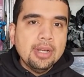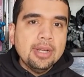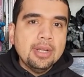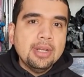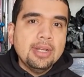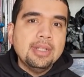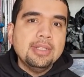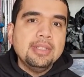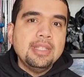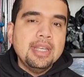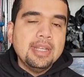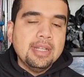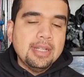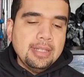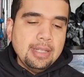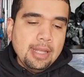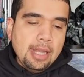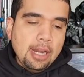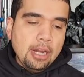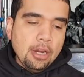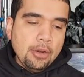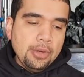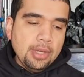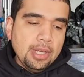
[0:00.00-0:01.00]
taking the
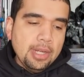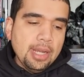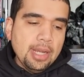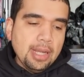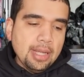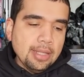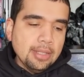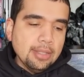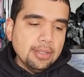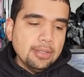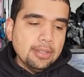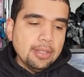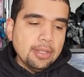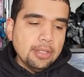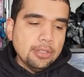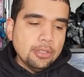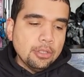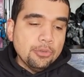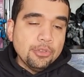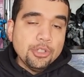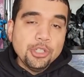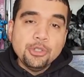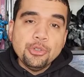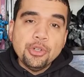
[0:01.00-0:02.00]
area and the
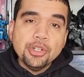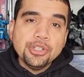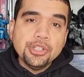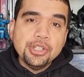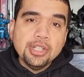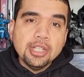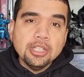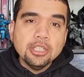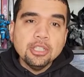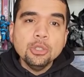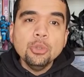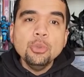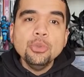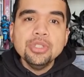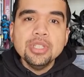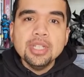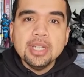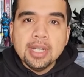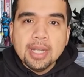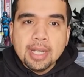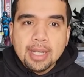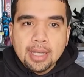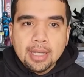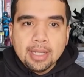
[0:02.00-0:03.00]
restriction is
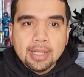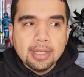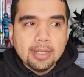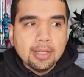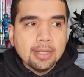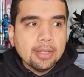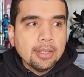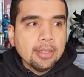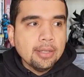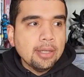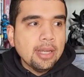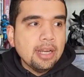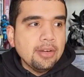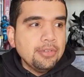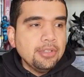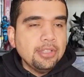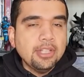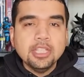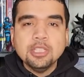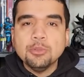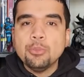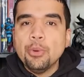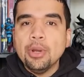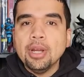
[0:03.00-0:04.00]
loosening, everything's
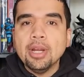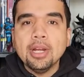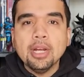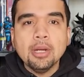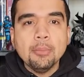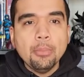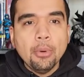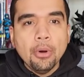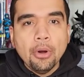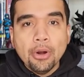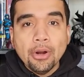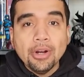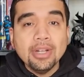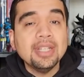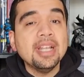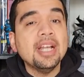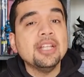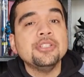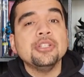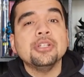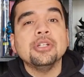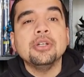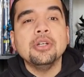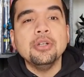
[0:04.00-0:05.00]
breaking apart. That's
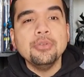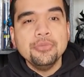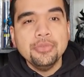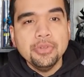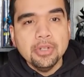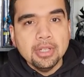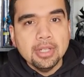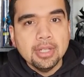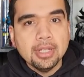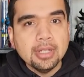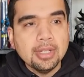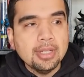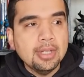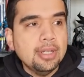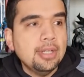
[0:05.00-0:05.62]
a good feeling.